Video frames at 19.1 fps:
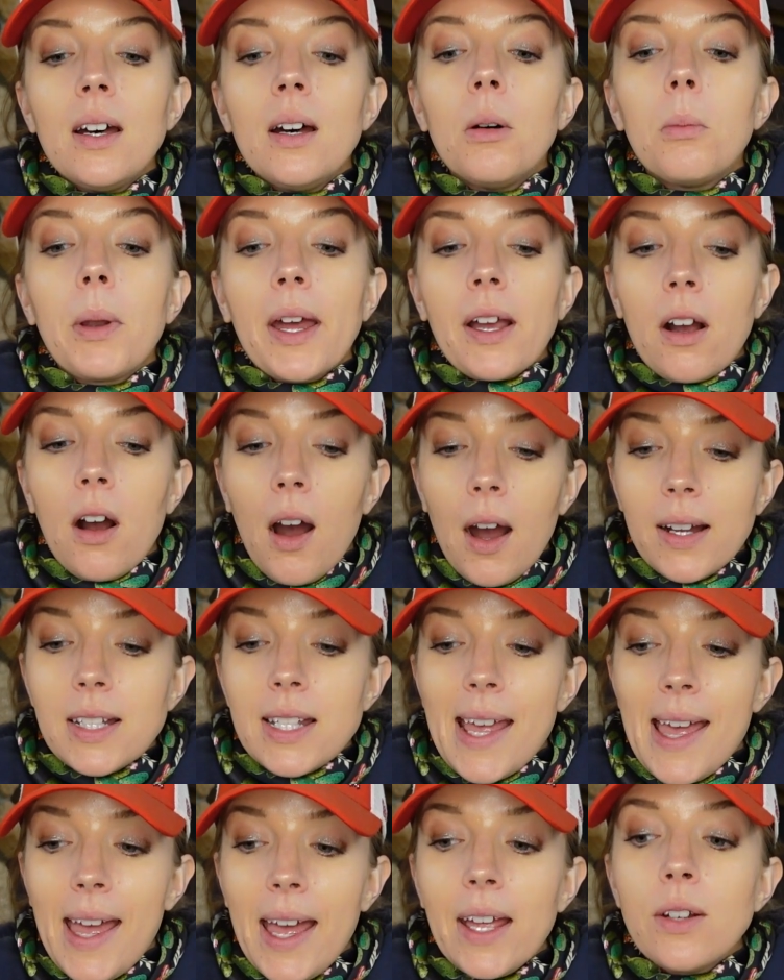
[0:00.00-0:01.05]
But I got
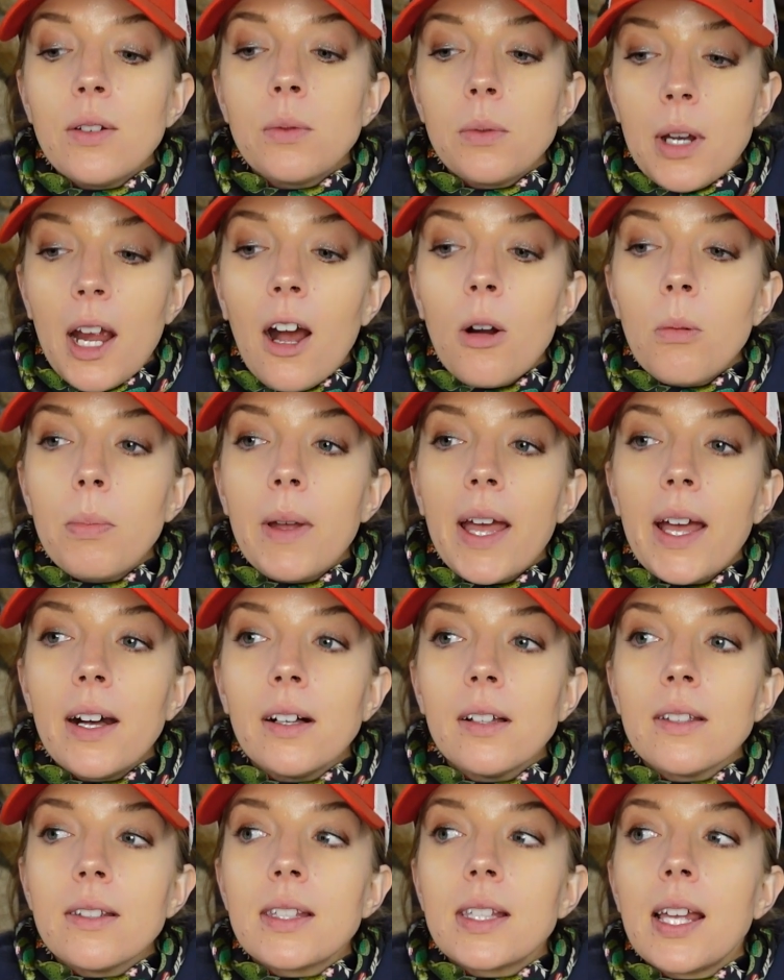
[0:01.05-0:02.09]
10 round
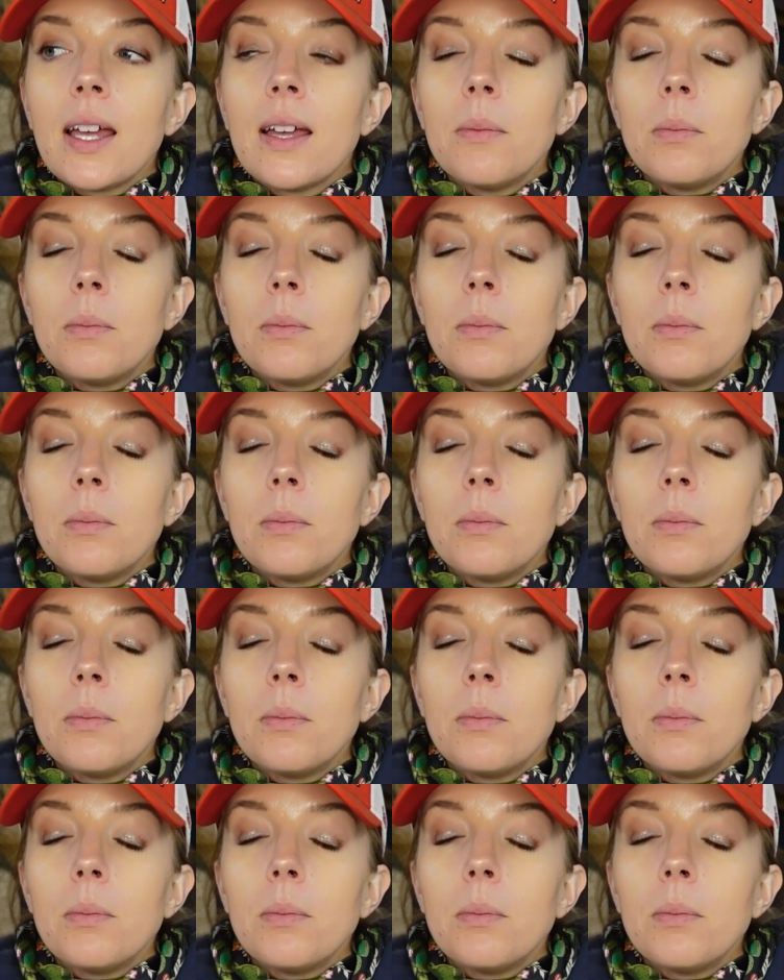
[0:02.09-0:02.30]
bales.